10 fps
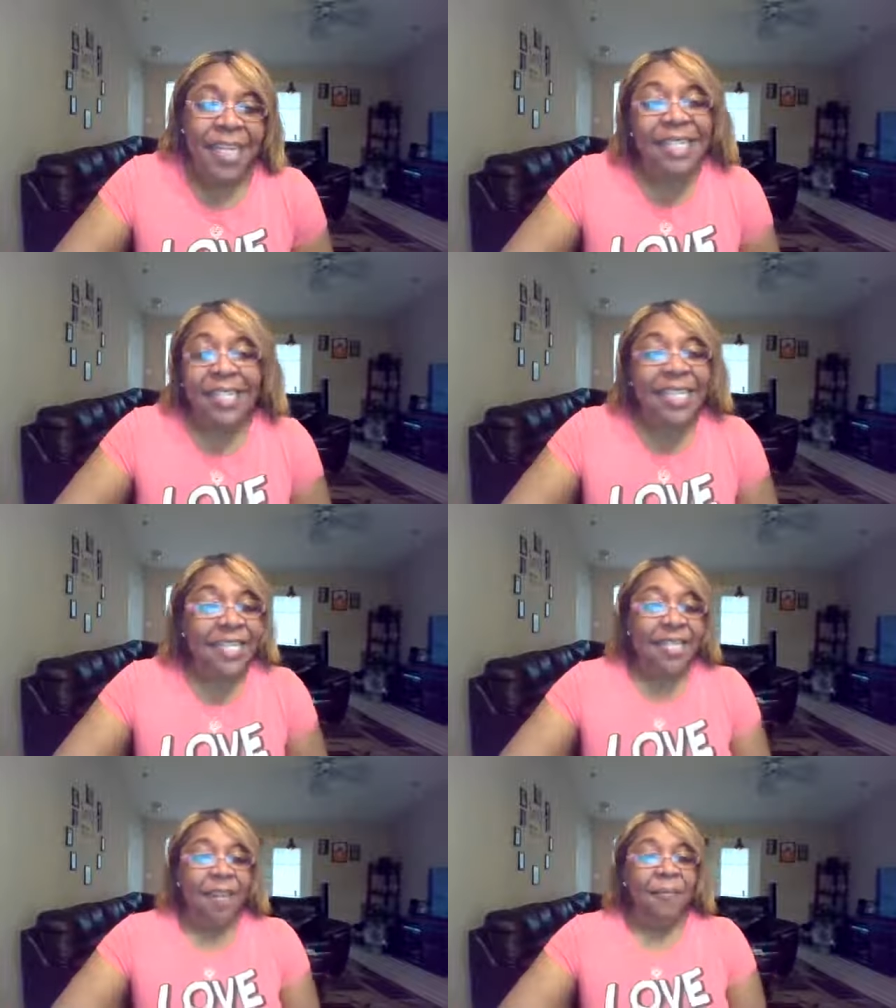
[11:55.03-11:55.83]
Because
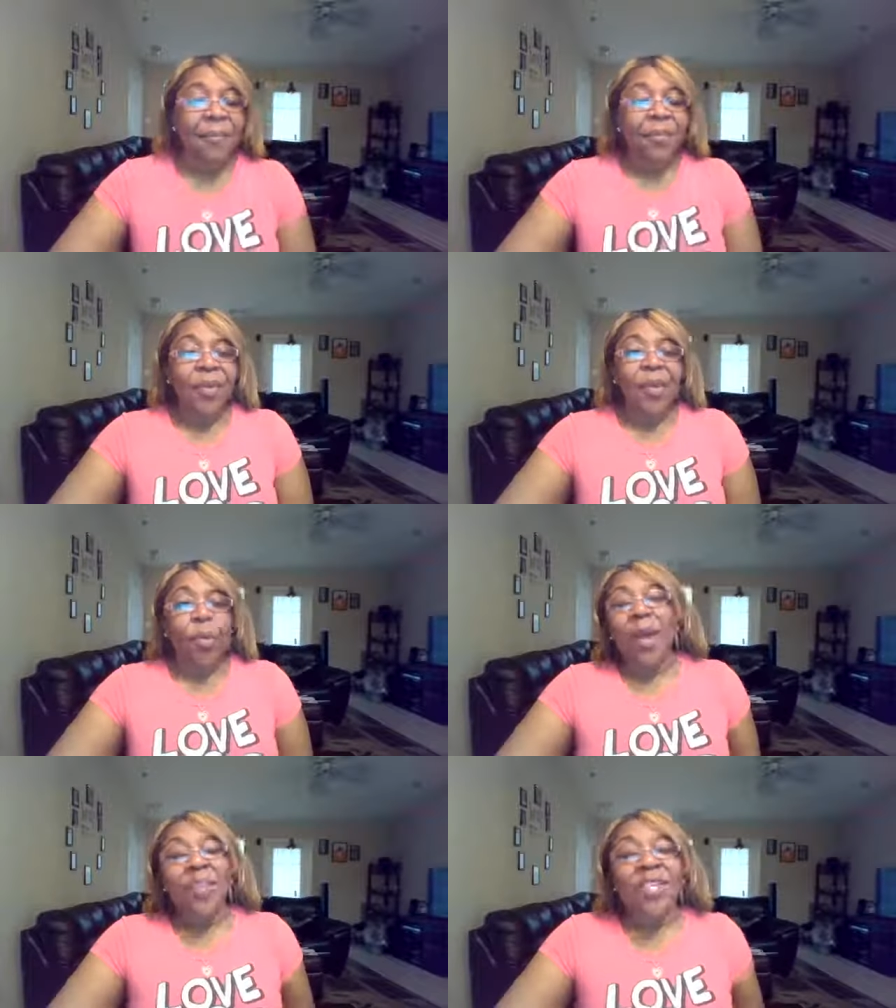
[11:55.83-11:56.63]
listen,
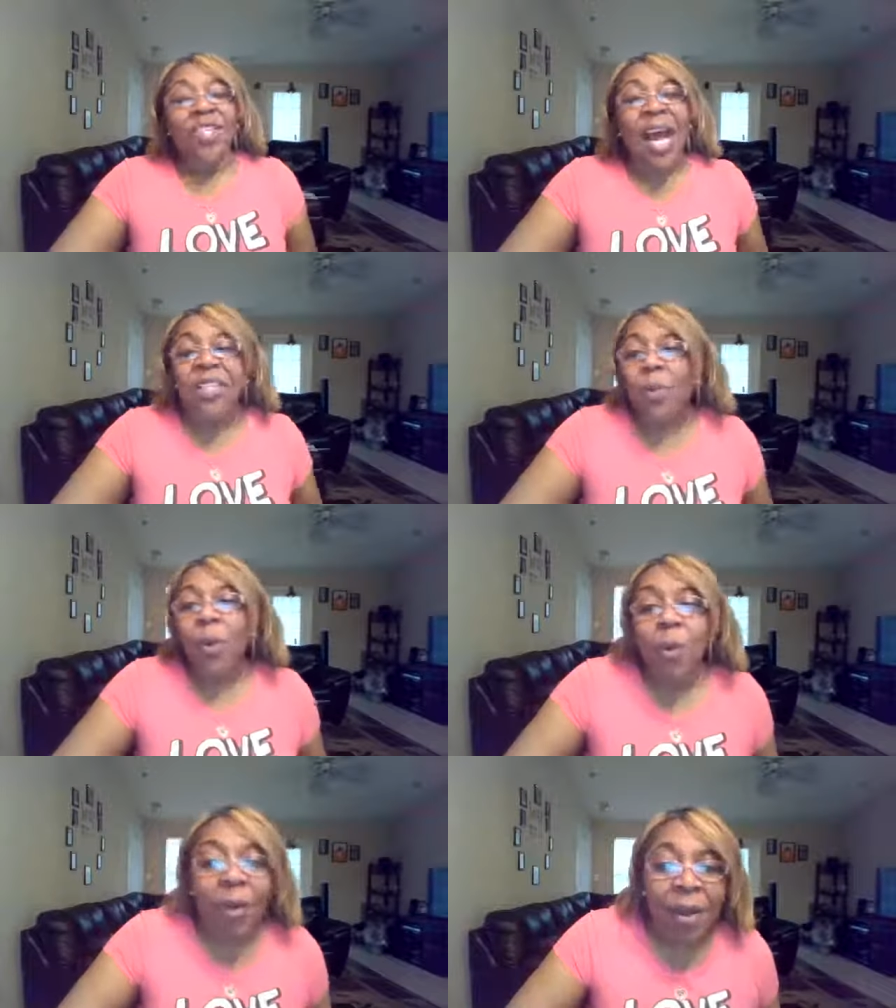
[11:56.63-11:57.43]
whether
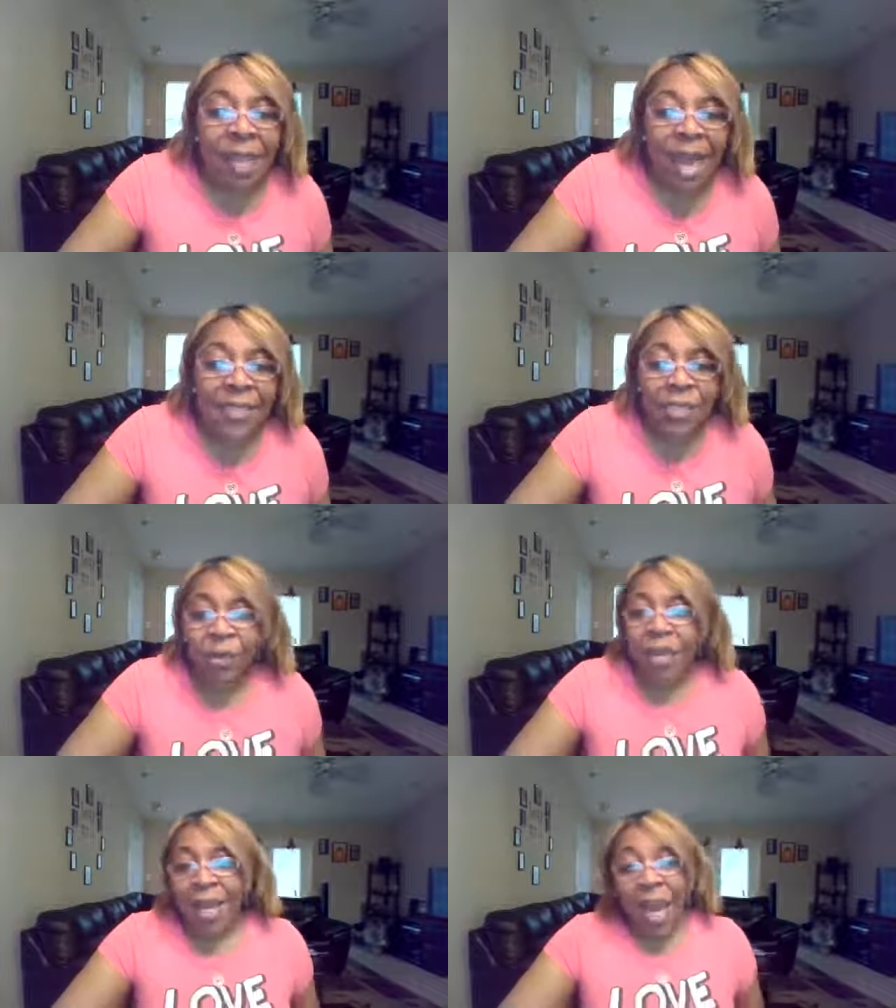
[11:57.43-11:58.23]
Joshua realized
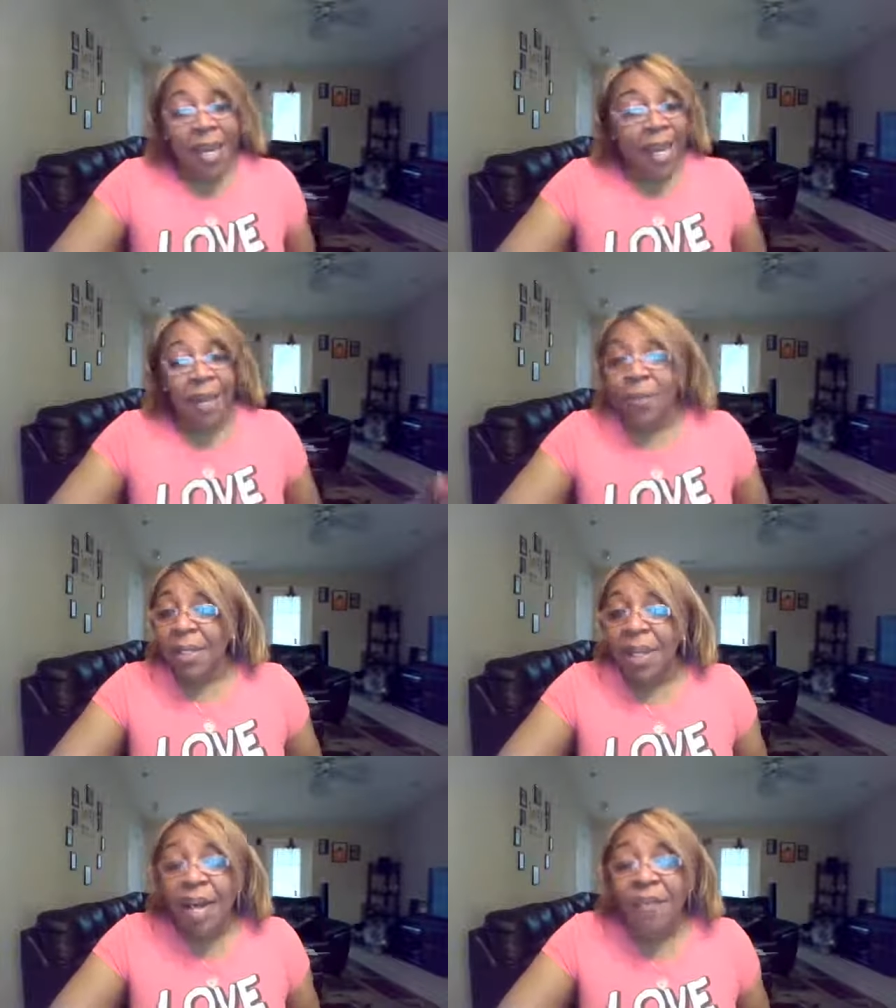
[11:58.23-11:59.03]
it or not, and
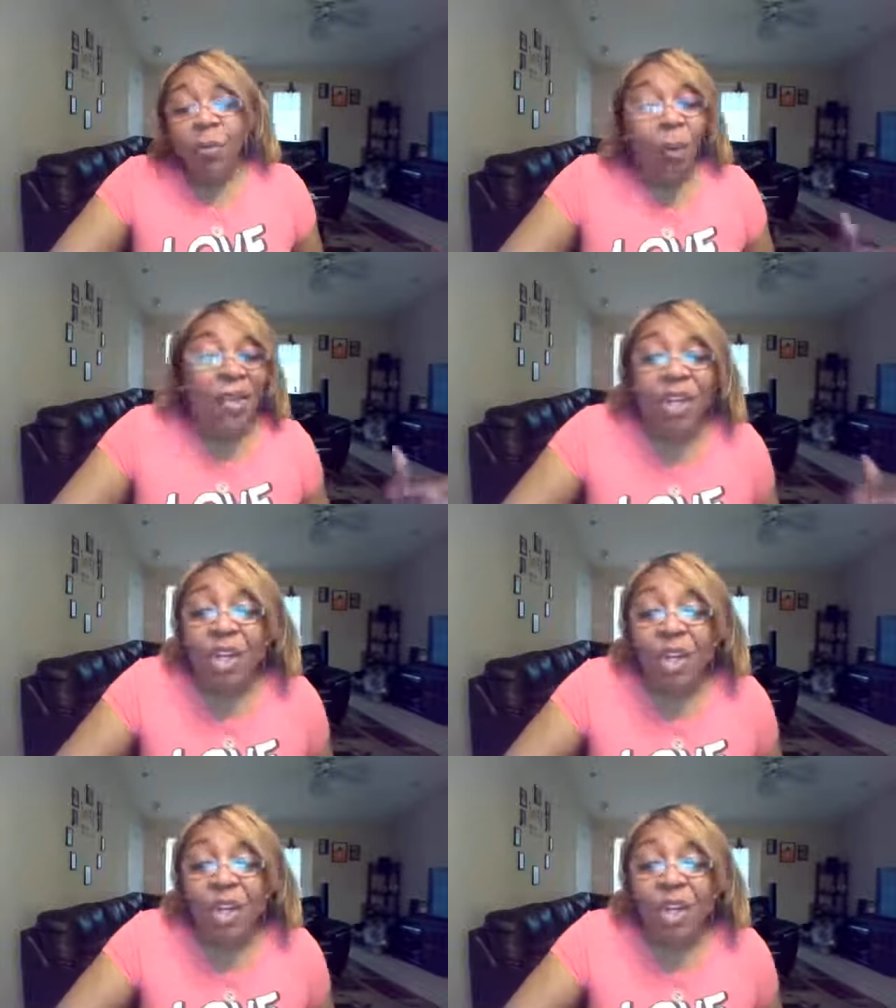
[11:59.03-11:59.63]
beloved, whether